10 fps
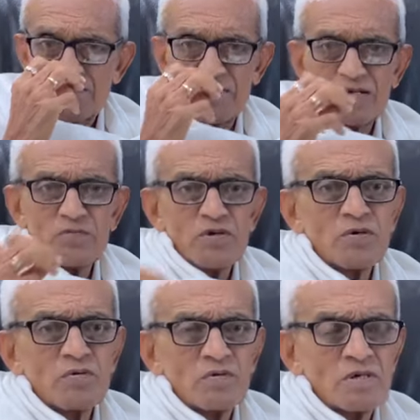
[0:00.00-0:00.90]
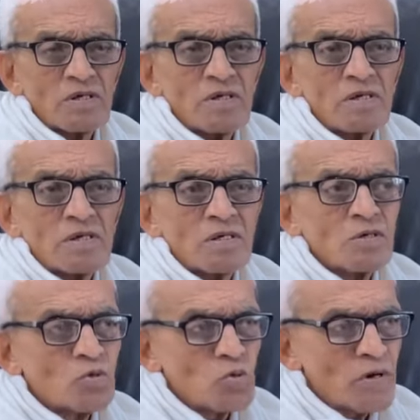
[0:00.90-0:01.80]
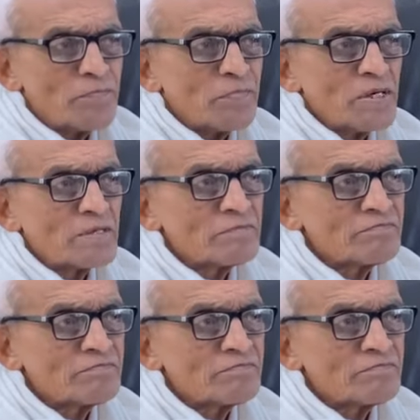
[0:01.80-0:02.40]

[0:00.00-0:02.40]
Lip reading: When we grow up,